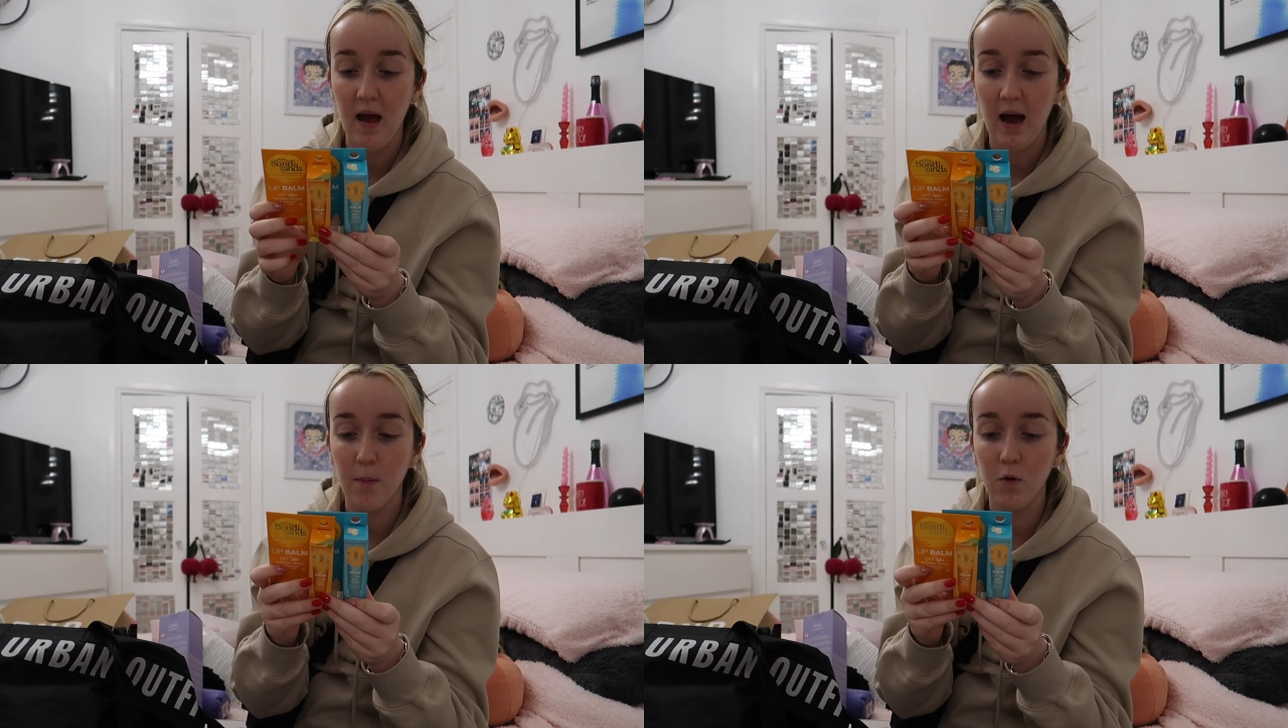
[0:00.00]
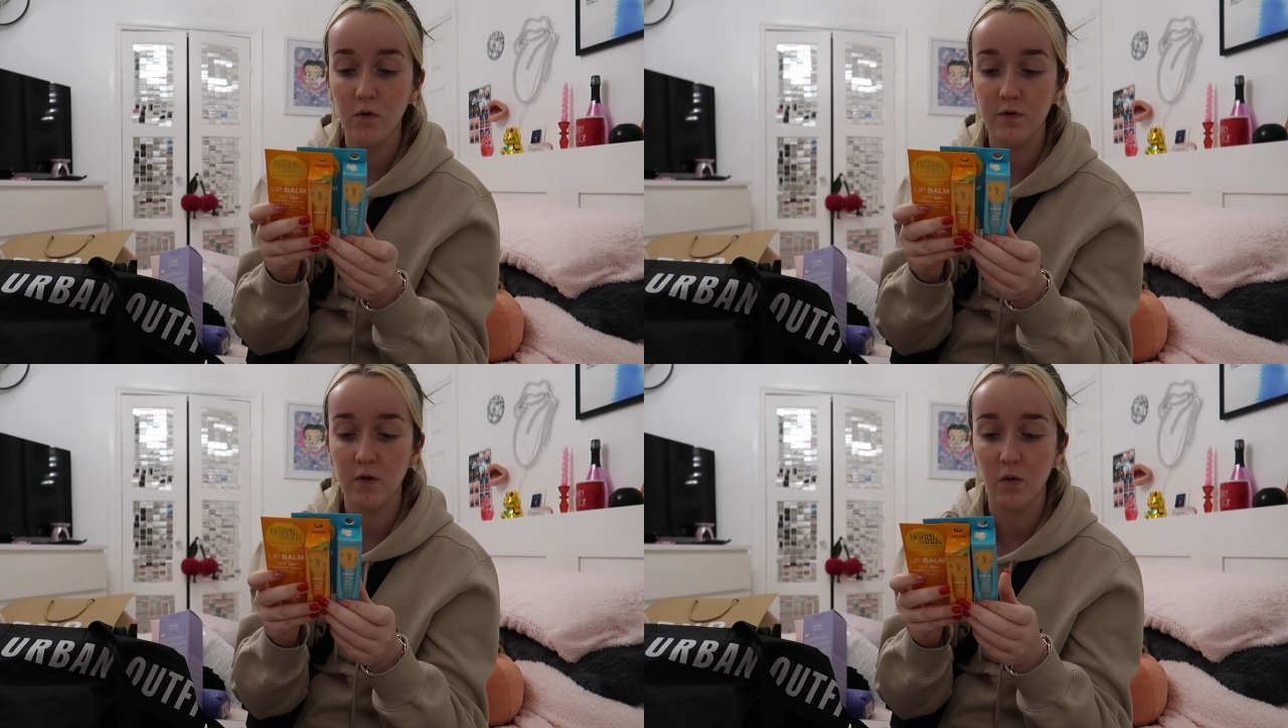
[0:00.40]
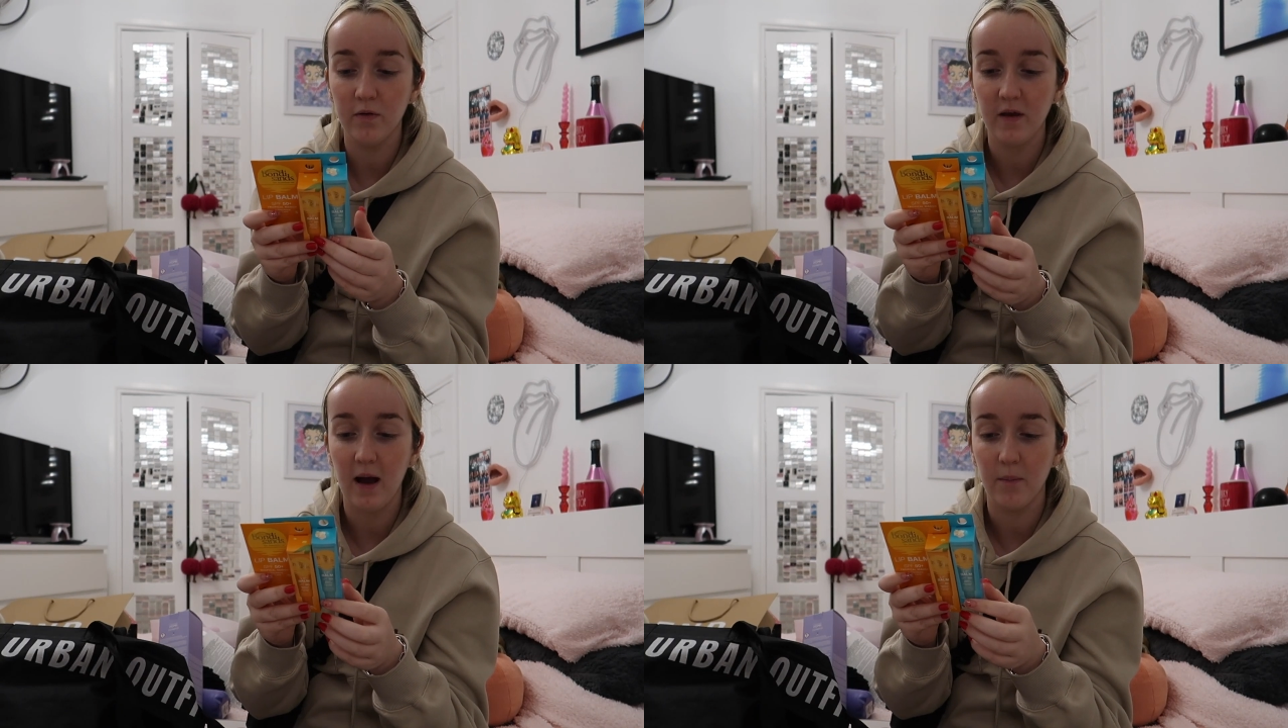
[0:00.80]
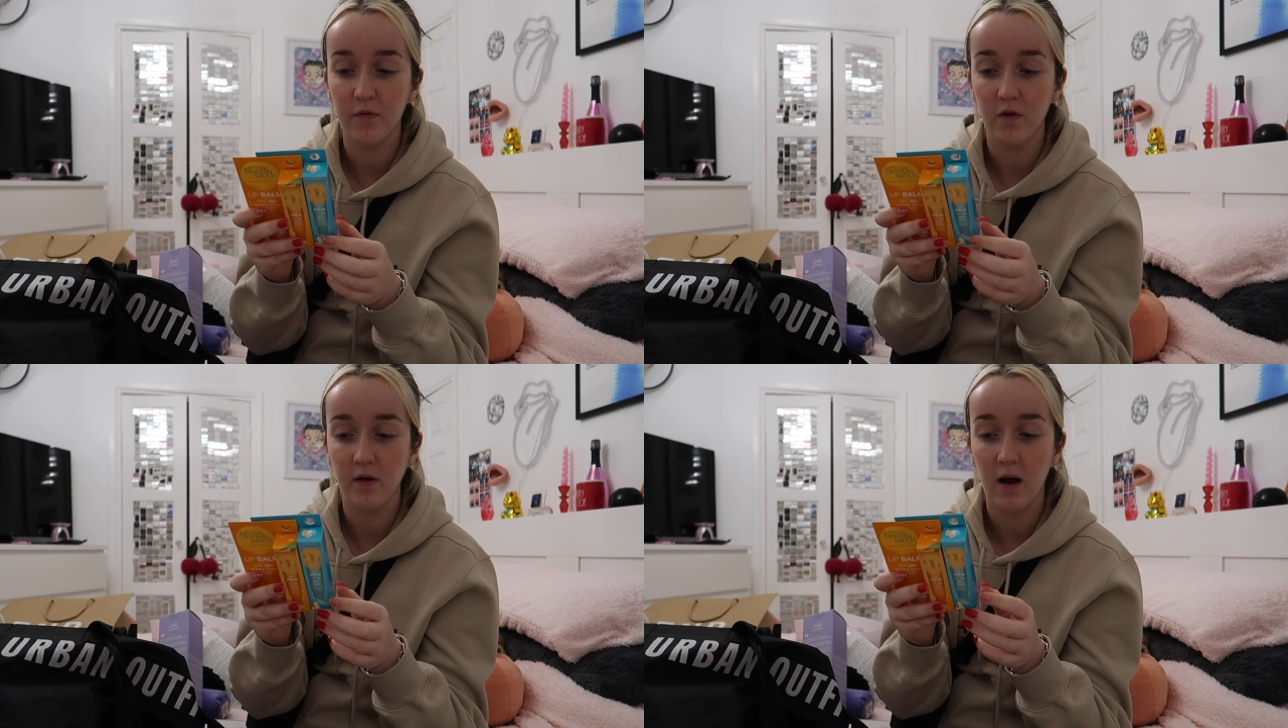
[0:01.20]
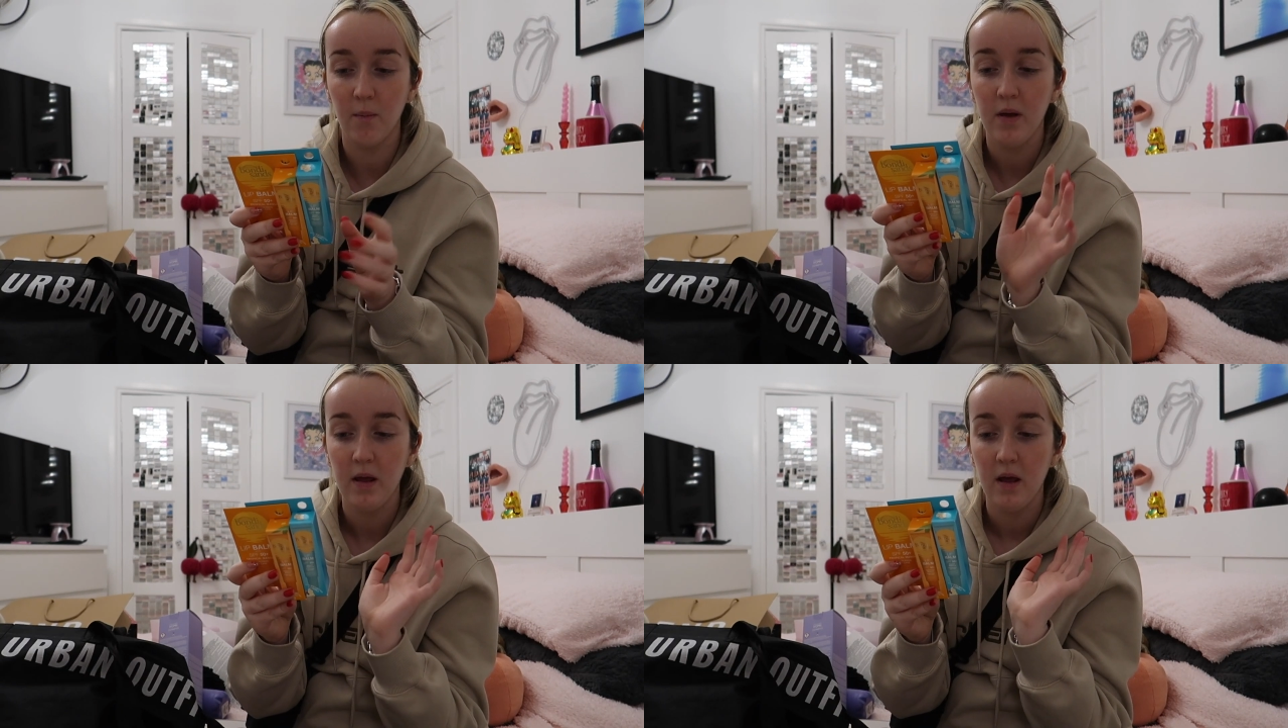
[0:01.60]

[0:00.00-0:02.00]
and we're also going to Amsterdam,